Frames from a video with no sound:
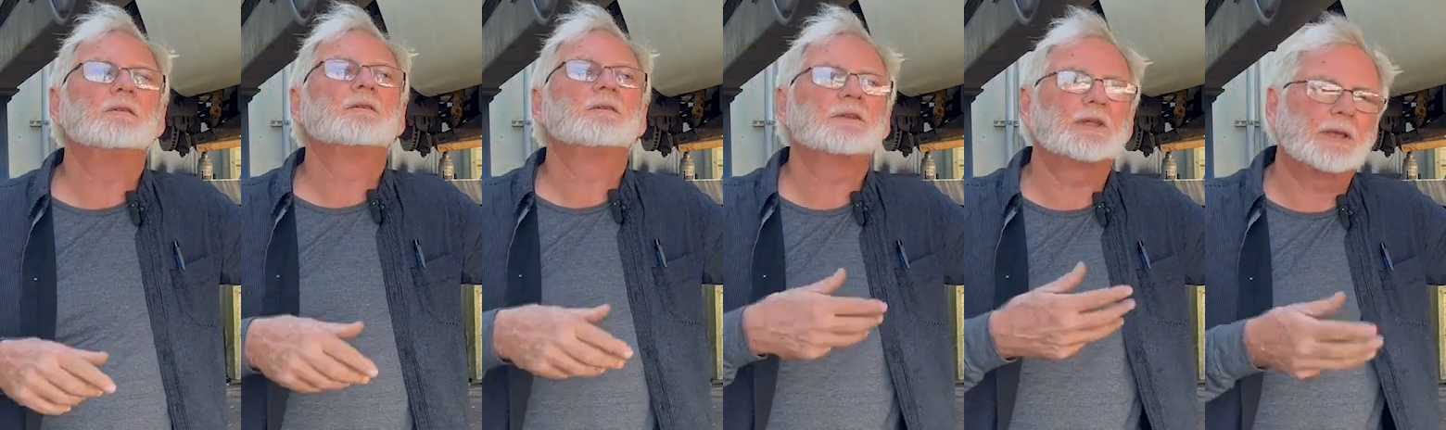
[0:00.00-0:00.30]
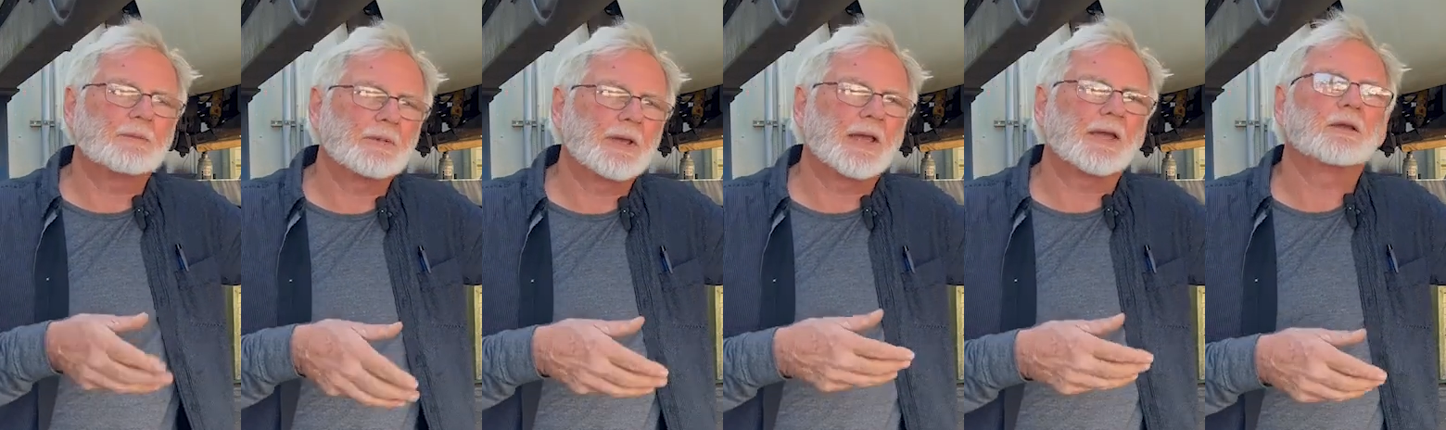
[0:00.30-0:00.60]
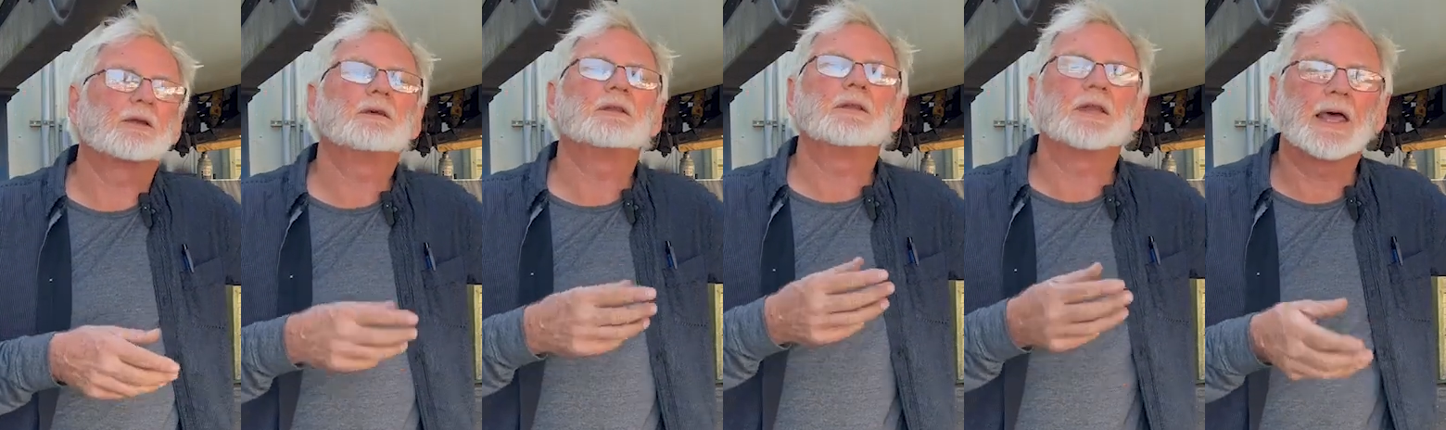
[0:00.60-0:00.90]
Say it back.
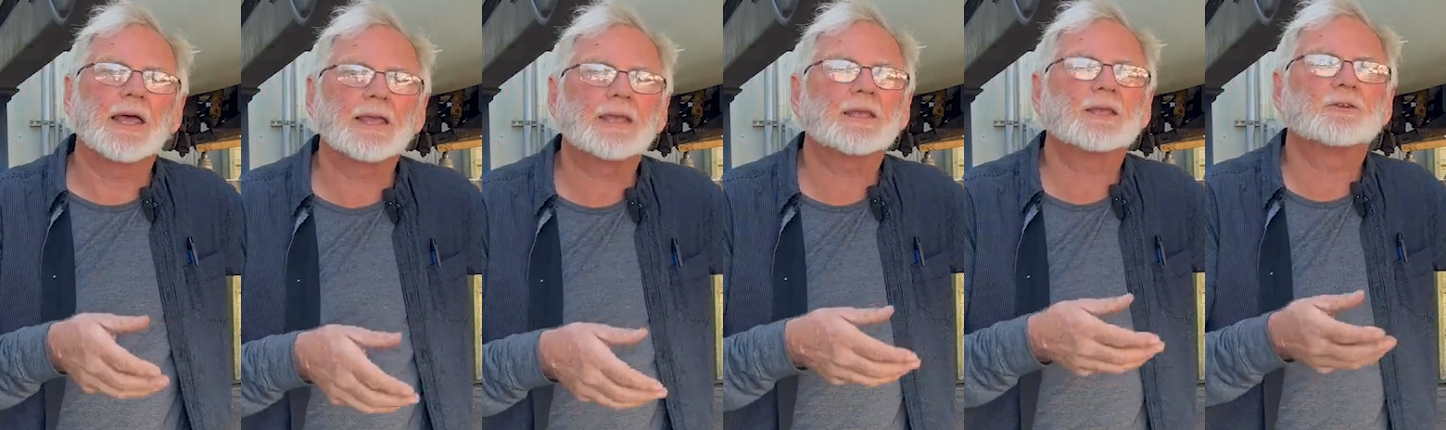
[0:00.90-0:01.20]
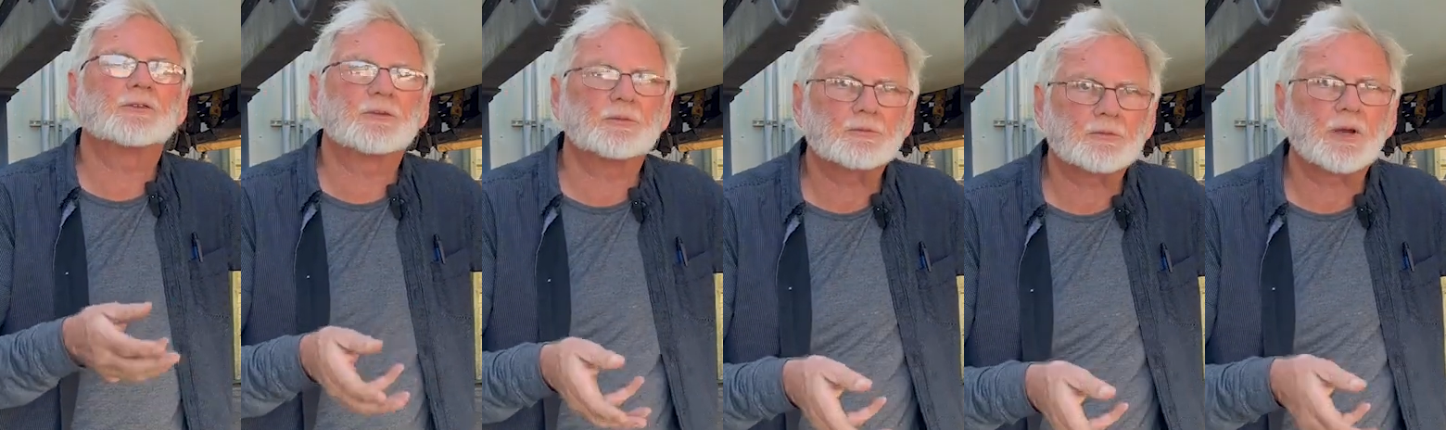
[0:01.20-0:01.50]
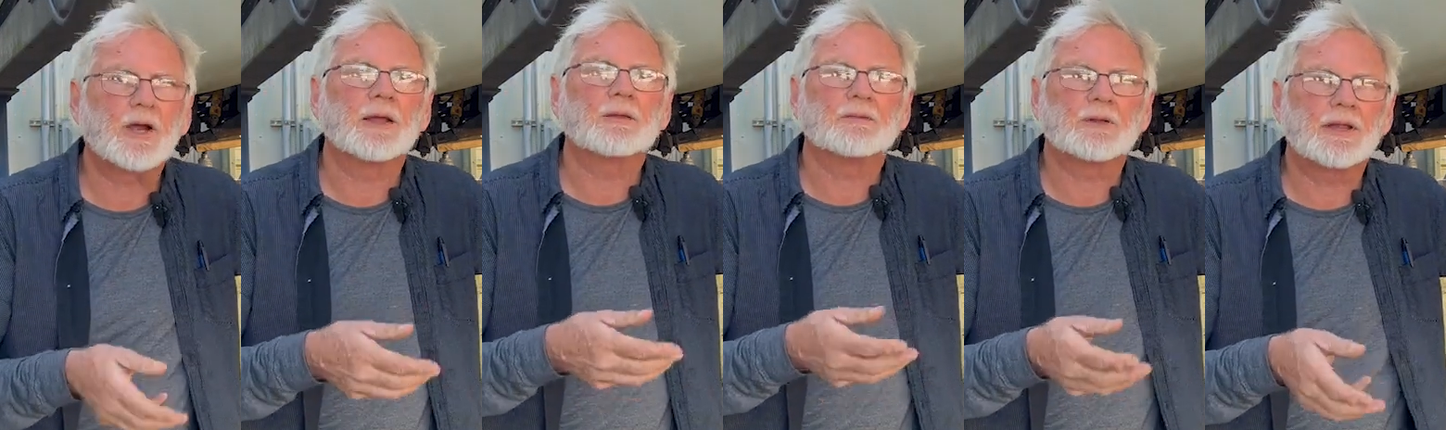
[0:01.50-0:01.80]
Like and
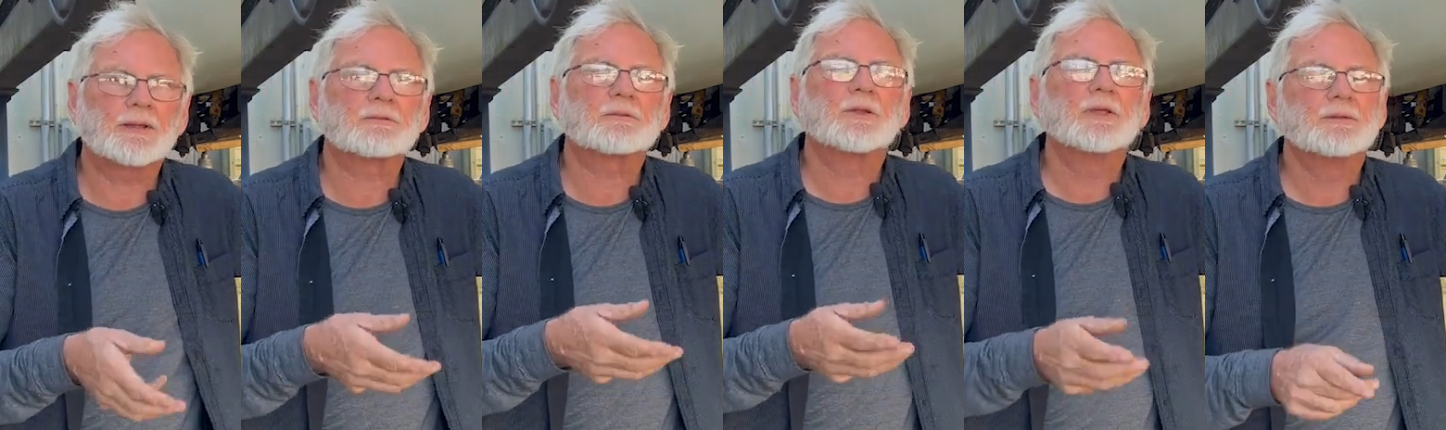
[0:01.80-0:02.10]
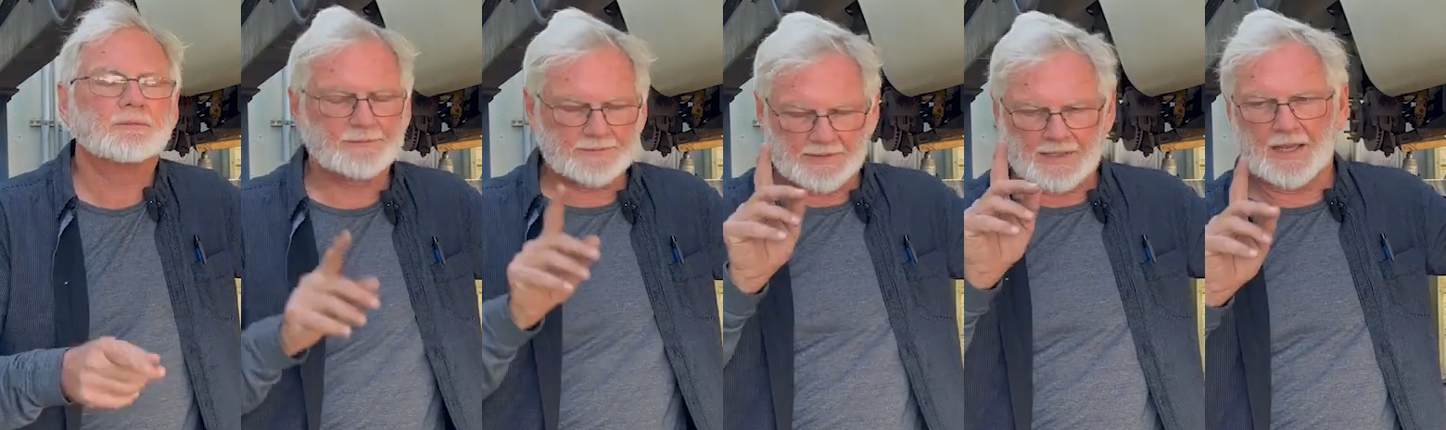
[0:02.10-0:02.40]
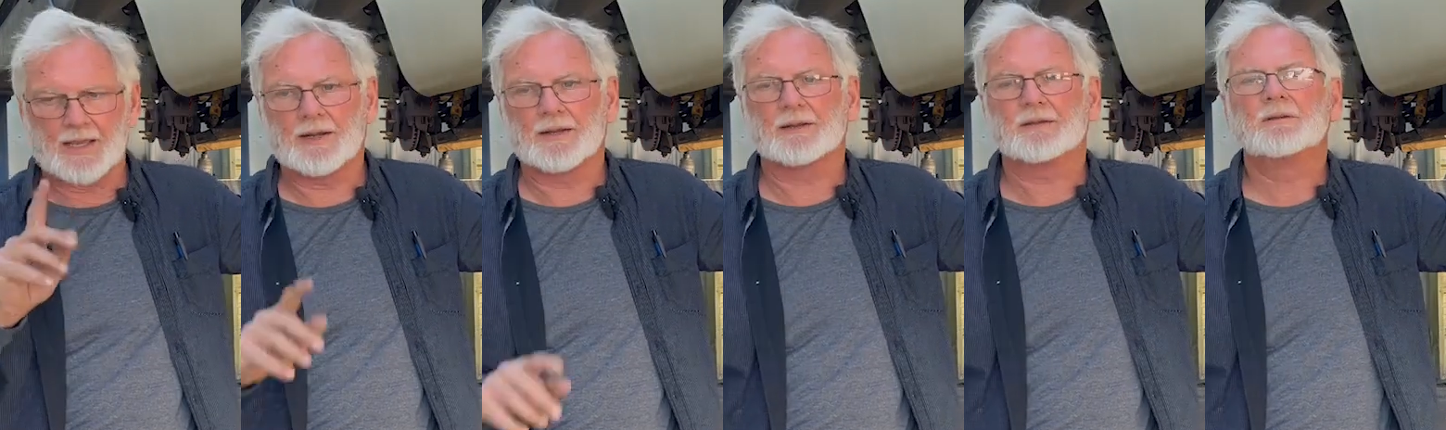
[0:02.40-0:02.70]
subscribe.
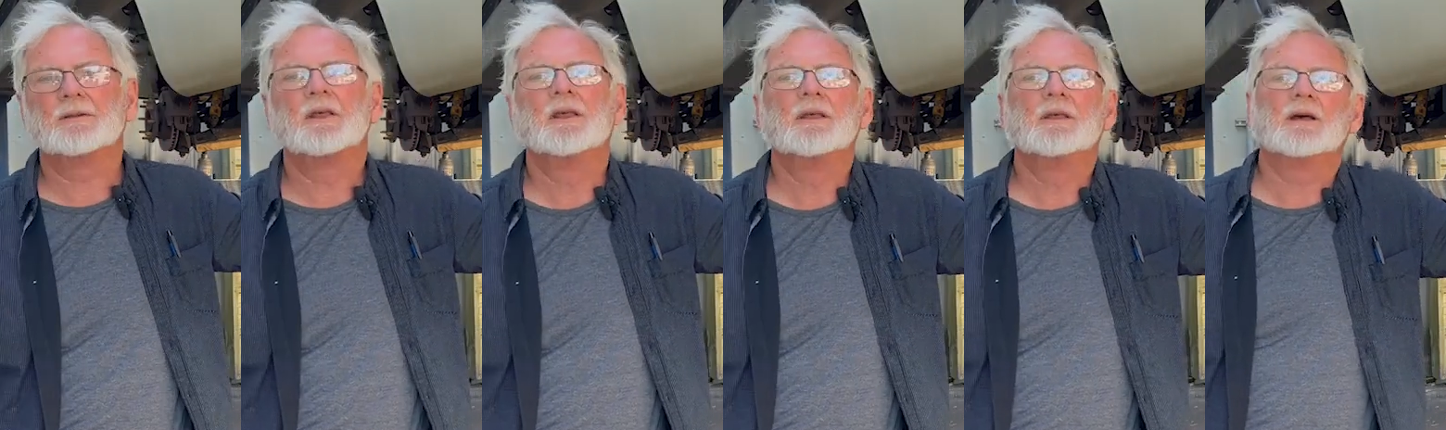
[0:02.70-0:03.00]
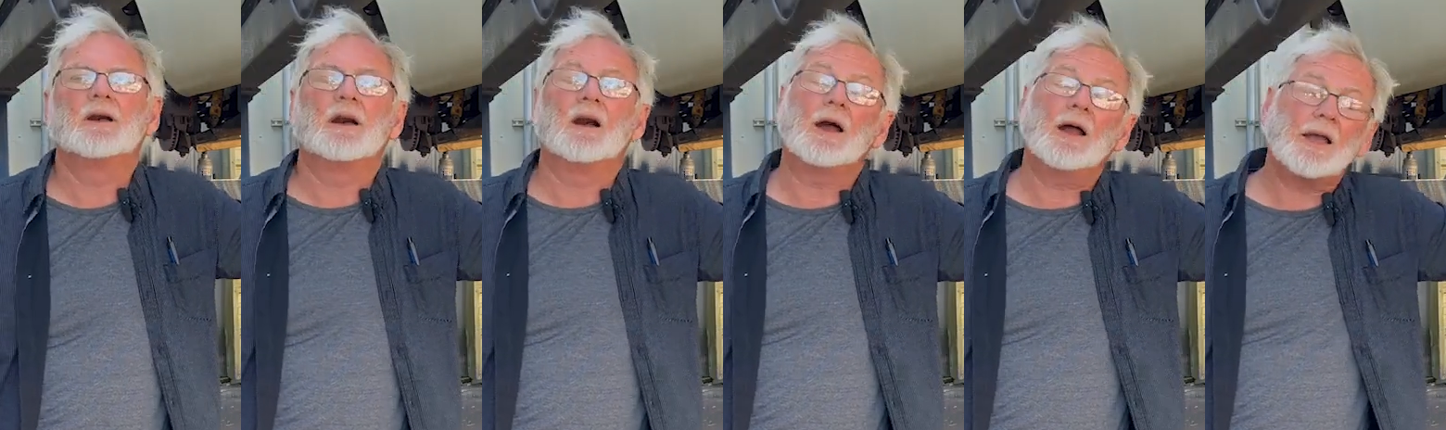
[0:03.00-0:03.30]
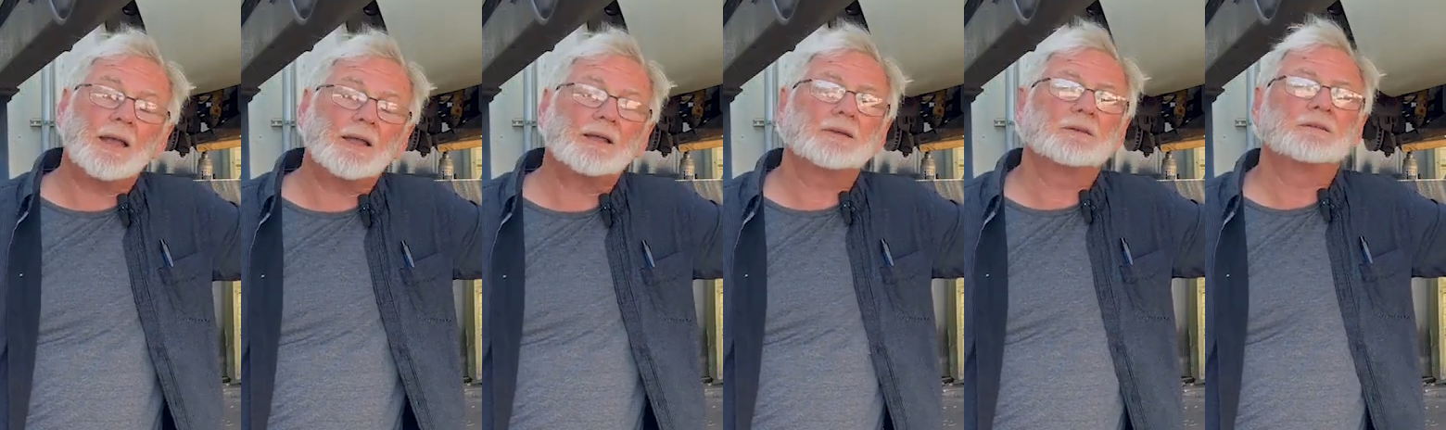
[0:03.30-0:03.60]
Got it. All
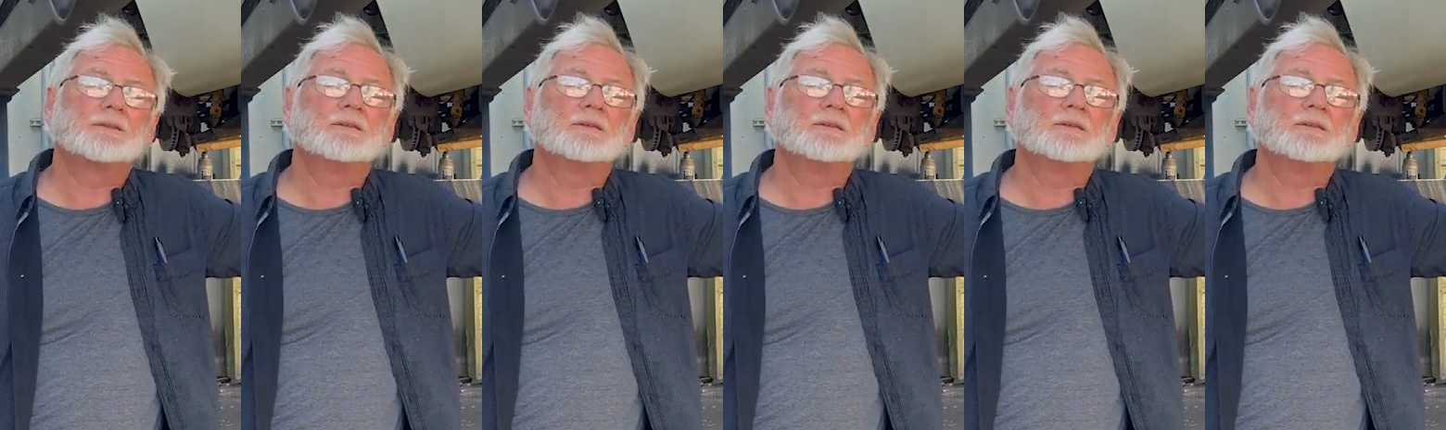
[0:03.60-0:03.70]
right.